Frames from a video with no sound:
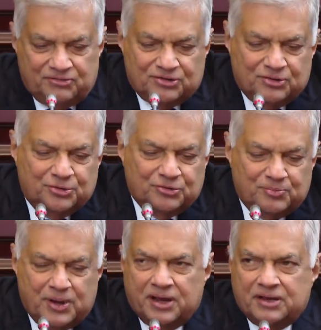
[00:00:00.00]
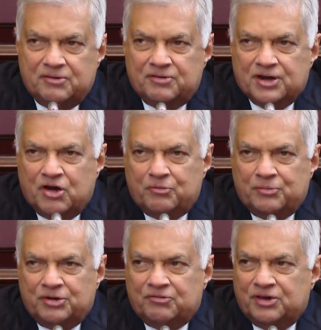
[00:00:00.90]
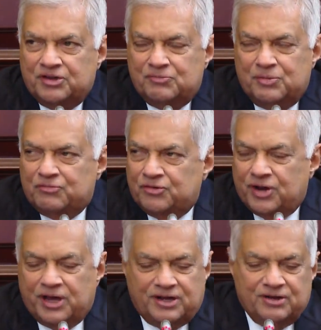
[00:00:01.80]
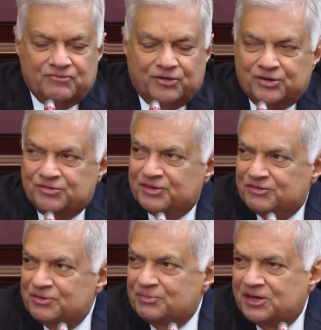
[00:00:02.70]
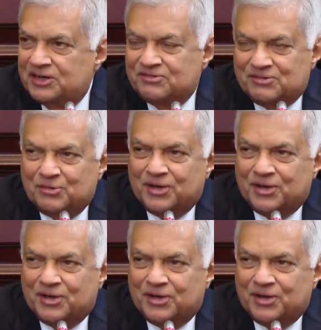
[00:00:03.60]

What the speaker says: which goes back even government-wise before 1947. But let's look